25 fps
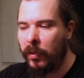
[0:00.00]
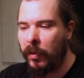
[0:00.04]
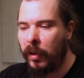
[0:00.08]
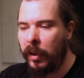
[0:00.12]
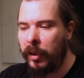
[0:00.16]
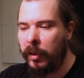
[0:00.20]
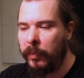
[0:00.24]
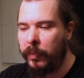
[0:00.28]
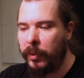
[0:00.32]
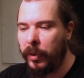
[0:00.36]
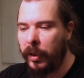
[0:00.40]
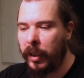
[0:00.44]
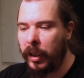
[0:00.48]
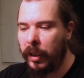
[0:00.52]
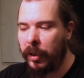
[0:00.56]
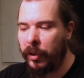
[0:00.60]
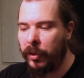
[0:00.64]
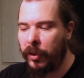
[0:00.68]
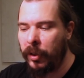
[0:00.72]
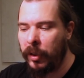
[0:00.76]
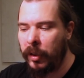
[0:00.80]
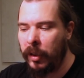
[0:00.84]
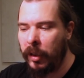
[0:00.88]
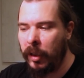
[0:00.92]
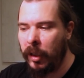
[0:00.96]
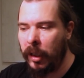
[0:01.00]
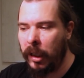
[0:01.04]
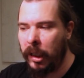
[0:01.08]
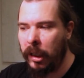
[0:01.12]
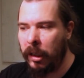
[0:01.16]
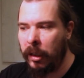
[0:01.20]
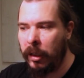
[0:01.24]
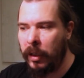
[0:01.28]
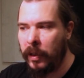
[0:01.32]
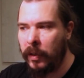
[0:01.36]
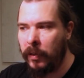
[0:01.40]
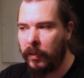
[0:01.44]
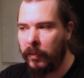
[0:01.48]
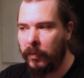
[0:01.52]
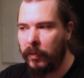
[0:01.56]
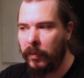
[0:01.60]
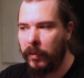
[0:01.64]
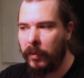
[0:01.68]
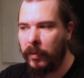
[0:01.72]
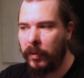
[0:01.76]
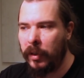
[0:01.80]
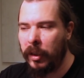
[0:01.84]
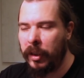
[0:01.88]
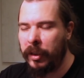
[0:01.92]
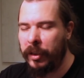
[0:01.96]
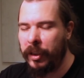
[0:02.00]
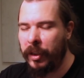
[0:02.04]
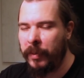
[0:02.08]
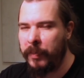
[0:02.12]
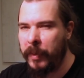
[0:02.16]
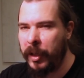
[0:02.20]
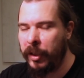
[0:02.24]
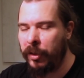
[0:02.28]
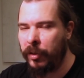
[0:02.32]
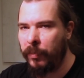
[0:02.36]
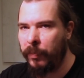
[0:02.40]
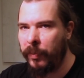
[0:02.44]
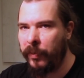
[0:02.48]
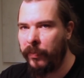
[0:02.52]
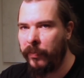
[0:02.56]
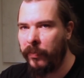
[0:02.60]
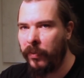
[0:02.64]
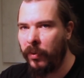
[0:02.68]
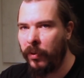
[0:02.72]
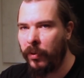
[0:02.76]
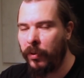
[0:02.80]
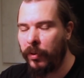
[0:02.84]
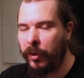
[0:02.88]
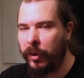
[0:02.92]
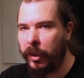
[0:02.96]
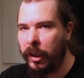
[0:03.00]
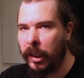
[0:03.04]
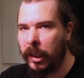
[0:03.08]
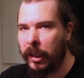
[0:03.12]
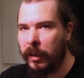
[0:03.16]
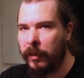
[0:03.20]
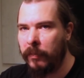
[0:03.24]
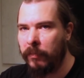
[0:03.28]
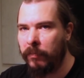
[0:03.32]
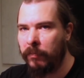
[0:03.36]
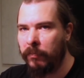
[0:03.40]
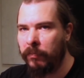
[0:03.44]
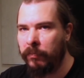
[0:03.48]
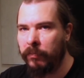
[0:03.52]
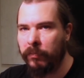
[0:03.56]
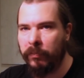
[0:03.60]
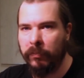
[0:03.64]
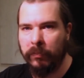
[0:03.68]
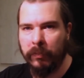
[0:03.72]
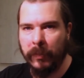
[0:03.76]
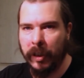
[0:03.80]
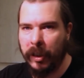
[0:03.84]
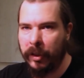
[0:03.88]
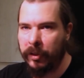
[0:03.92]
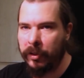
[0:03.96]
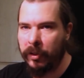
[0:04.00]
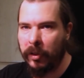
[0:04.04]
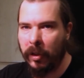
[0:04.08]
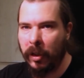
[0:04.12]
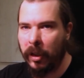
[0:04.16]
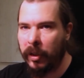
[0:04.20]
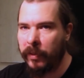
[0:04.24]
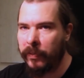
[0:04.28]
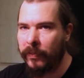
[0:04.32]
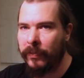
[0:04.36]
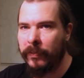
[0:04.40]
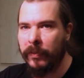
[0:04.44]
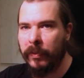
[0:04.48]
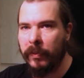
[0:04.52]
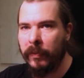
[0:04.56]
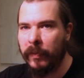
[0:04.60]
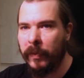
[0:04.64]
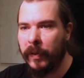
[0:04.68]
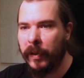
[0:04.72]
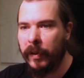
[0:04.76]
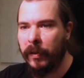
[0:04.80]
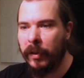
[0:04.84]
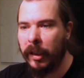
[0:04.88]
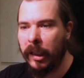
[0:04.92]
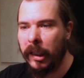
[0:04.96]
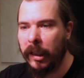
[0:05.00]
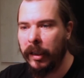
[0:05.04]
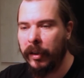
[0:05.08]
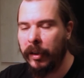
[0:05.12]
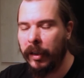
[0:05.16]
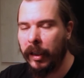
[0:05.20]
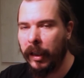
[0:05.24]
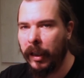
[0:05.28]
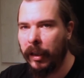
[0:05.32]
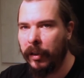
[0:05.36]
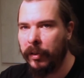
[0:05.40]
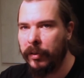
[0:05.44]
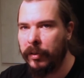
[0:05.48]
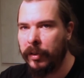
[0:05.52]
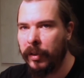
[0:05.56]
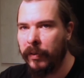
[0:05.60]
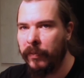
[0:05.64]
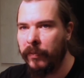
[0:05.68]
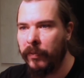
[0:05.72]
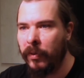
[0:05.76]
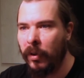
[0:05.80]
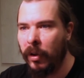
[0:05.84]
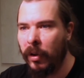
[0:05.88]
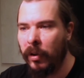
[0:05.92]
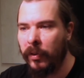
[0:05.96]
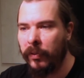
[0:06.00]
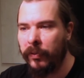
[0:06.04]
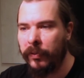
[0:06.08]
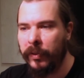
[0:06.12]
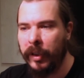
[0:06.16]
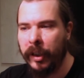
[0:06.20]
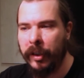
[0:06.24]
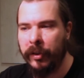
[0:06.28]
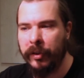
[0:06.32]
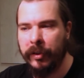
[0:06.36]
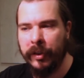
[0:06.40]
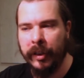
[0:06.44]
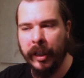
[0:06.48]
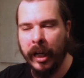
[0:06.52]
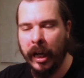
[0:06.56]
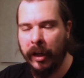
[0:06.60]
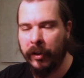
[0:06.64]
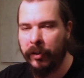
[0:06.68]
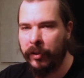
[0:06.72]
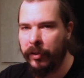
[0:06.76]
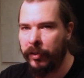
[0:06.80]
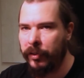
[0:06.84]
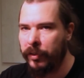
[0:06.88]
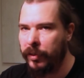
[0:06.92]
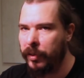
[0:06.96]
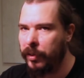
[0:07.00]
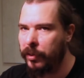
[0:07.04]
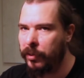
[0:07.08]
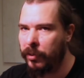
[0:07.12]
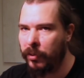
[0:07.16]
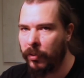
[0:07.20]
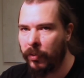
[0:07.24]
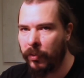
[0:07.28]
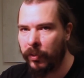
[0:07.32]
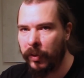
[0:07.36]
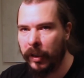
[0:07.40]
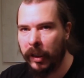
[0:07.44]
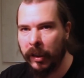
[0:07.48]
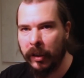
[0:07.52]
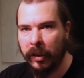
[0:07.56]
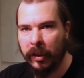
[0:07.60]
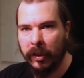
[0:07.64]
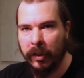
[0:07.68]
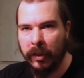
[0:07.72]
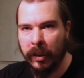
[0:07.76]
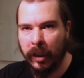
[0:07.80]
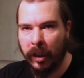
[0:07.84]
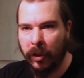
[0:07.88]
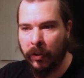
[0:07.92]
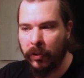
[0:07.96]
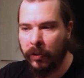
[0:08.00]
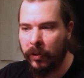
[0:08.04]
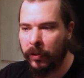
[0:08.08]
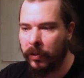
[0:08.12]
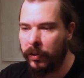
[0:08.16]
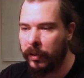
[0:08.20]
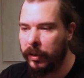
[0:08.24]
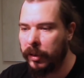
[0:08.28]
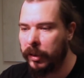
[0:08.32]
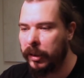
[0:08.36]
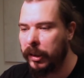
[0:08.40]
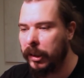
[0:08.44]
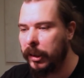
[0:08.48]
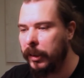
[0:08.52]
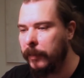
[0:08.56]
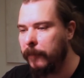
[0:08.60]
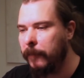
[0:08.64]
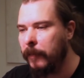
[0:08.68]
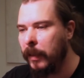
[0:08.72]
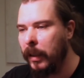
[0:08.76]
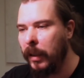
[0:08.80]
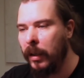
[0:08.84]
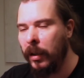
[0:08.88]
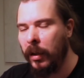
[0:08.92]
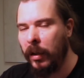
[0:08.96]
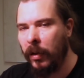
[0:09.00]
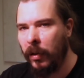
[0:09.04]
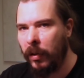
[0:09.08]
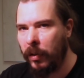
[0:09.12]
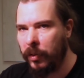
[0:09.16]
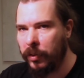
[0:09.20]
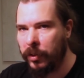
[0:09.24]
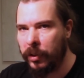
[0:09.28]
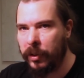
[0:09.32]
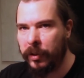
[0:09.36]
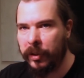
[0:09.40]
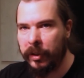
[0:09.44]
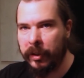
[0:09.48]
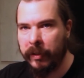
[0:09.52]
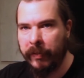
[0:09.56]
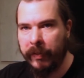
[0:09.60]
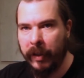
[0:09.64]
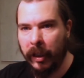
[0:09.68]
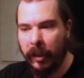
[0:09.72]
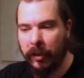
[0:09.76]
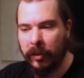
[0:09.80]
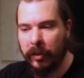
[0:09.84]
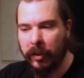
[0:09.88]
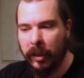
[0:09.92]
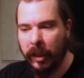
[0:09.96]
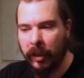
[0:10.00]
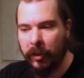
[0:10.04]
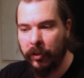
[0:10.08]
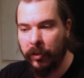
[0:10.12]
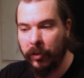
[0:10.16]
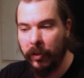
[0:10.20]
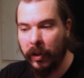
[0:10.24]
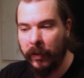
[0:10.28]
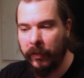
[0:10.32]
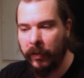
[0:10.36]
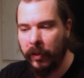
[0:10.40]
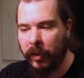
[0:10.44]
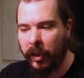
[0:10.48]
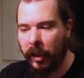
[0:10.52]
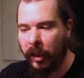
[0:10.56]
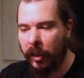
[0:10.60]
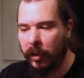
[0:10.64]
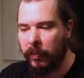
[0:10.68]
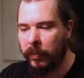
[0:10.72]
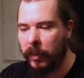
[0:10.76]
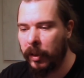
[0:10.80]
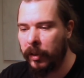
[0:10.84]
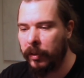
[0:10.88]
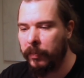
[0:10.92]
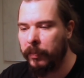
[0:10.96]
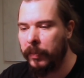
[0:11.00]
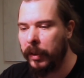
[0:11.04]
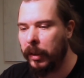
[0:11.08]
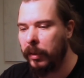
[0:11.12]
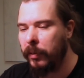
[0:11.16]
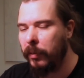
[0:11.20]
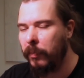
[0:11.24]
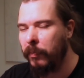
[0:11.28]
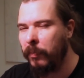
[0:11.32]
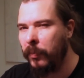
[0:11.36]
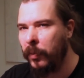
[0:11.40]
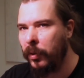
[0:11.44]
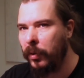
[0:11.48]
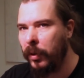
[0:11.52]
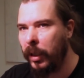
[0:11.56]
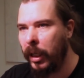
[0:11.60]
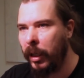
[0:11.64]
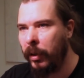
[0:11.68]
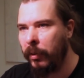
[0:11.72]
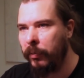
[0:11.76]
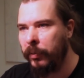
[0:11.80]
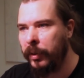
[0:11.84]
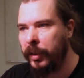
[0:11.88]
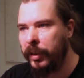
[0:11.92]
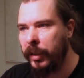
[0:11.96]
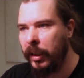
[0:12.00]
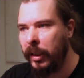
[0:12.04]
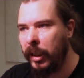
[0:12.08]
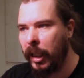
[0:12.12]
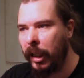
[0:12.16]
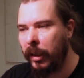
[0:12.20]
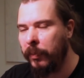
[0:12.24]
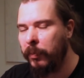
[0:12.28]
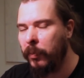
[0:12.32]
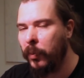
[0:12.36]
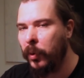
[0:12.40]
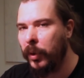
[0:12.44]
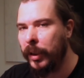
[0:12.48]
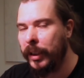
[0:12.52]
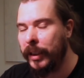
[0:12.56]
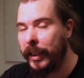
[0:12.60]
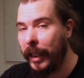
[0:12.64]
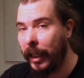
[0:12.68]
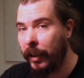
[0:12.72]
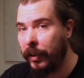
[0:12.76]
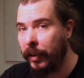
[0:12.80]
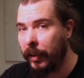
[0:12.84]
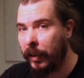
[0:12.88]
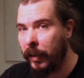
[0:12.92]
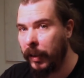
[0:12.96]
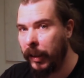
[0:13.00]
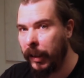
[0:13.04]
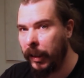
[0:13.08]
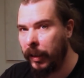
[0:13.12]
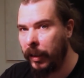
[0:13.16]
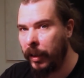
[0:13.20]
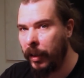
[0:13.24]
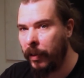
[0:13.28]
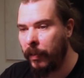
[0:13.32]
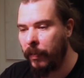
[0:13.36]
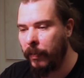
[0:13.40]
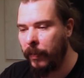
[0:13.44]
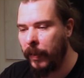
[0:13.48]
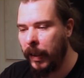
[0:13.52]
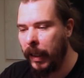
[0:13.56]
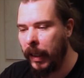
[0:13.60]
on the production, as I mentioned before, there's a lot of things involved. There's the actors, the story, the decor, the all sorts of things that you have to think about. But more, I would say, like more technically now,